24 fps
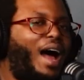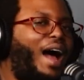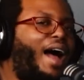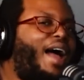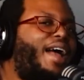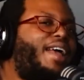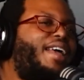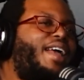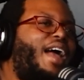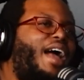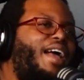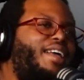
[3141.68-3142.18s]

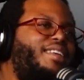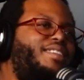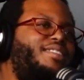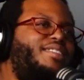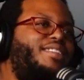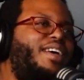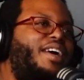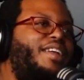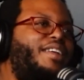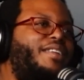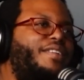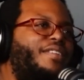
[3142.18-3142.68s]
I, I
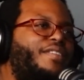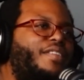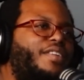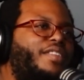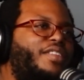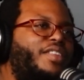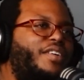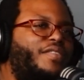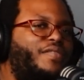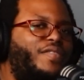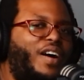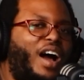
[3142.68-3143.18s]
said
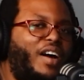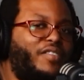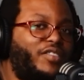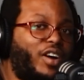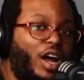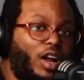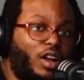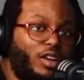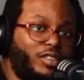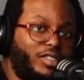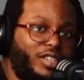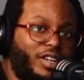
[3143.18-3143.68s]
the five
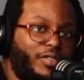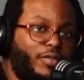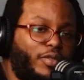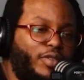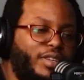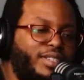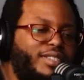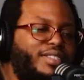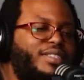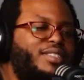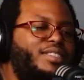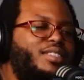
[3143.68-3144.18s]
dollar
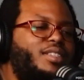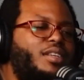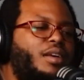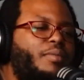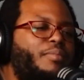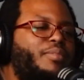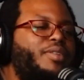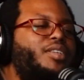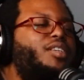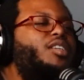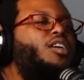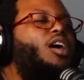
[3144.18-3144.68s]
difference
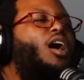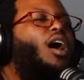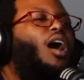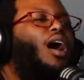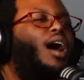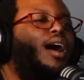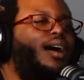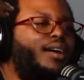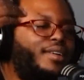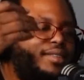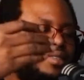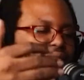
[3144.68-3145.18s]

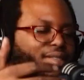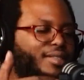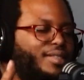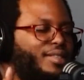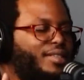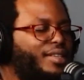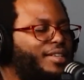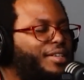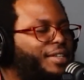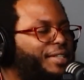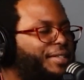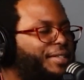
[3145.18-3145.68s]
because